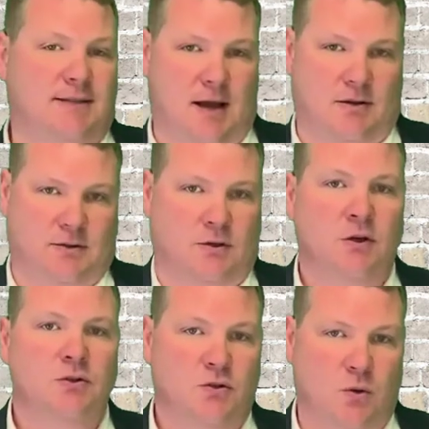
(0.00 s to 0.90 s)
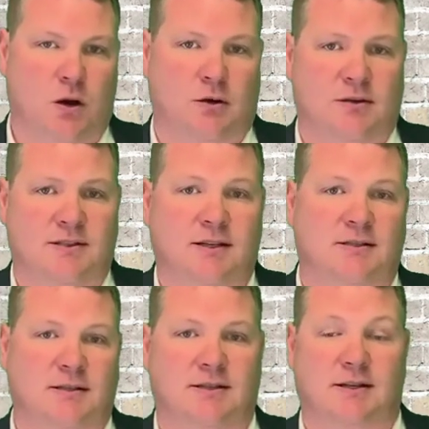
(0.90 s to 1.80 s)
thousand two hundred
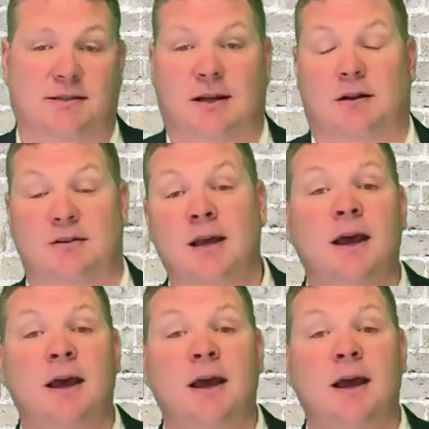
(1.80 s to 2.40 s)
sixty-six dollars.